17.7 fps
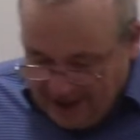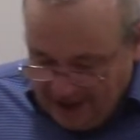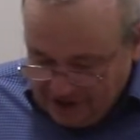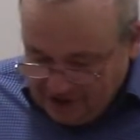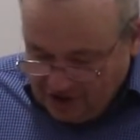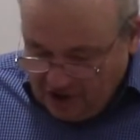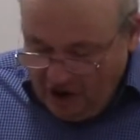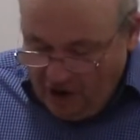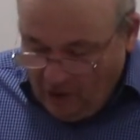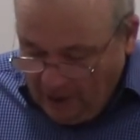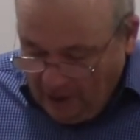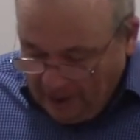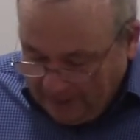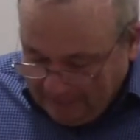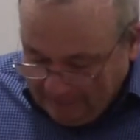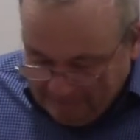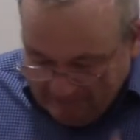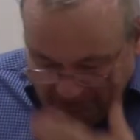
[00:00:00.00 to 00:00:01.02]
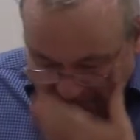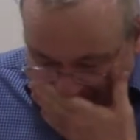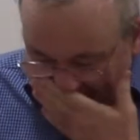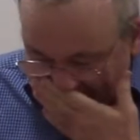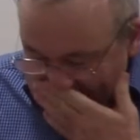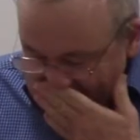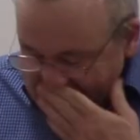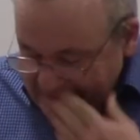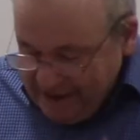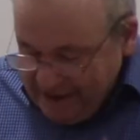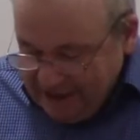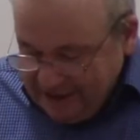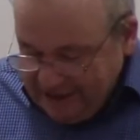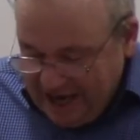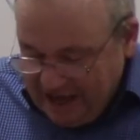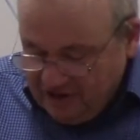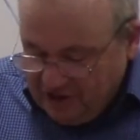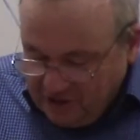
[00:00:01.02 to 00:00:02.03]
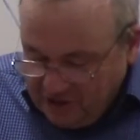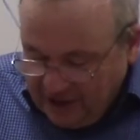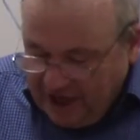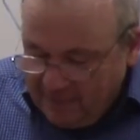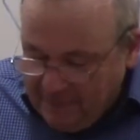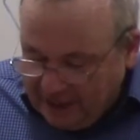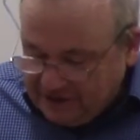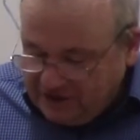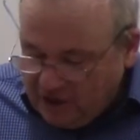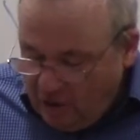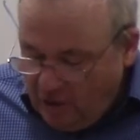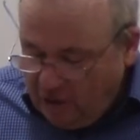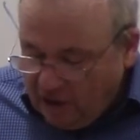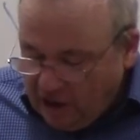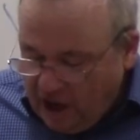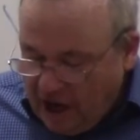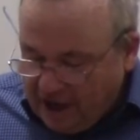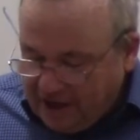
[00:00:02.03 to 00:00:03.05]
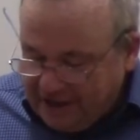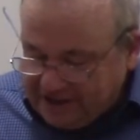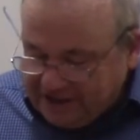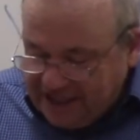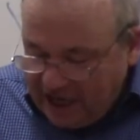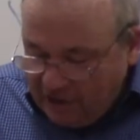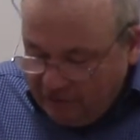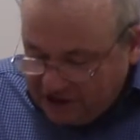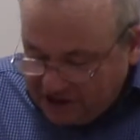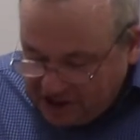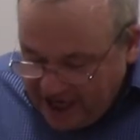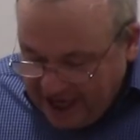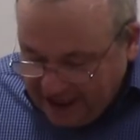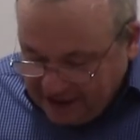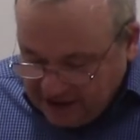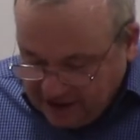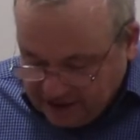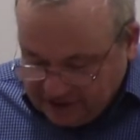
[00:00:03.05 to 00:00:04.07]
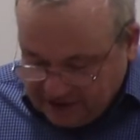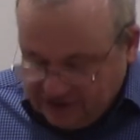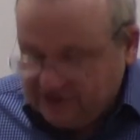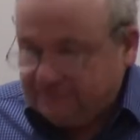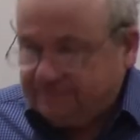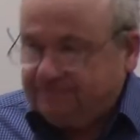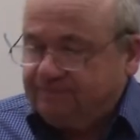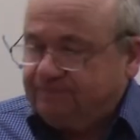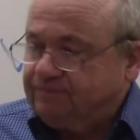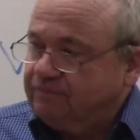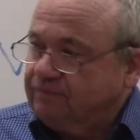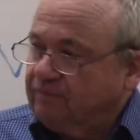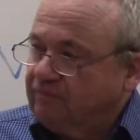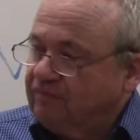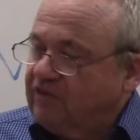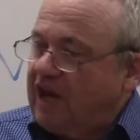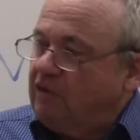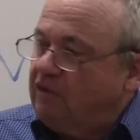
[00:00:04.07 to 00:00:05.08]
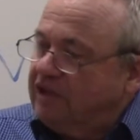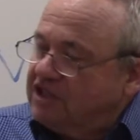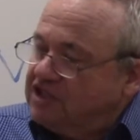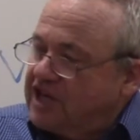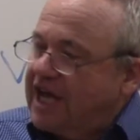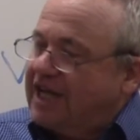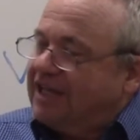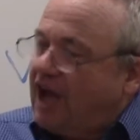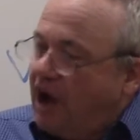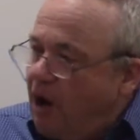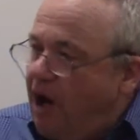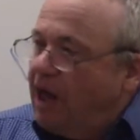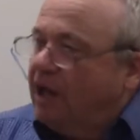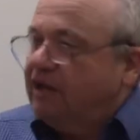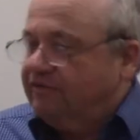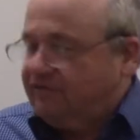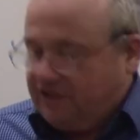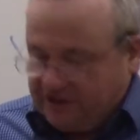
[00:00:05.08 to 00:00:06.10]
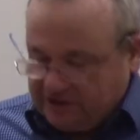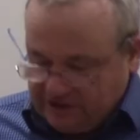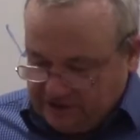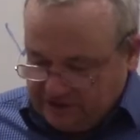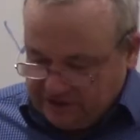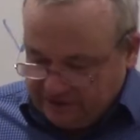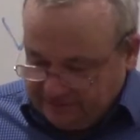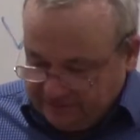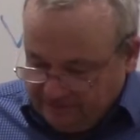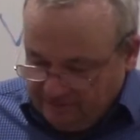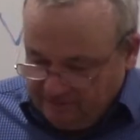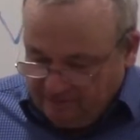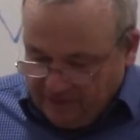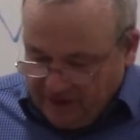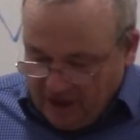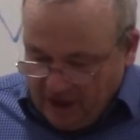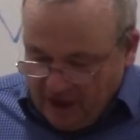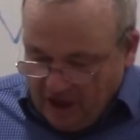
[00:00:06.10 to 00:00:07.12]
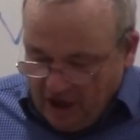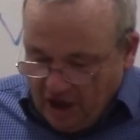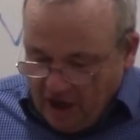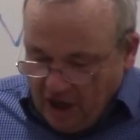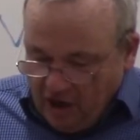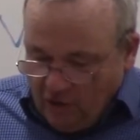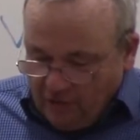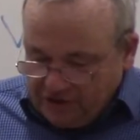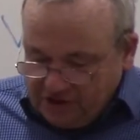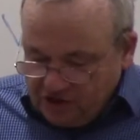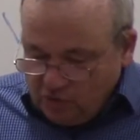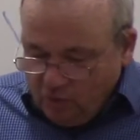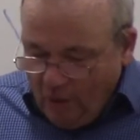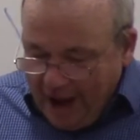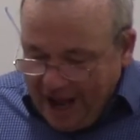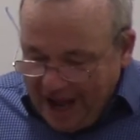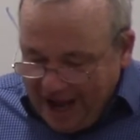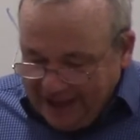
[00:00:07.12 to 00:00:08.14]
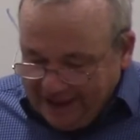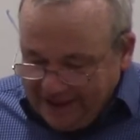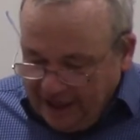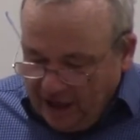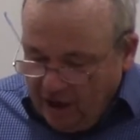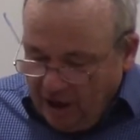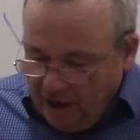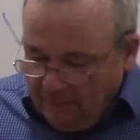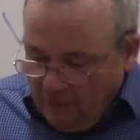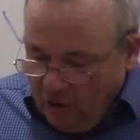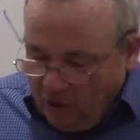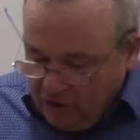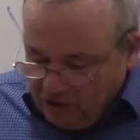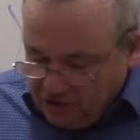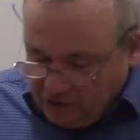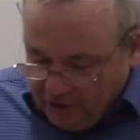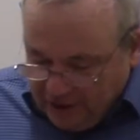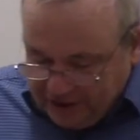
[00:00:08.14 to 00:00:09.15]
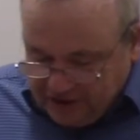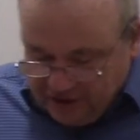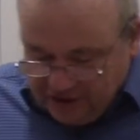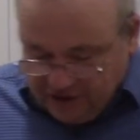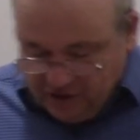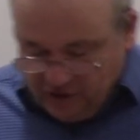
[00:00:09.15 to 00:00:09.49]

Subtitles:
so now the thing about the oligarchy is they reject this. They reject all of this, which is why they are a moral threat to the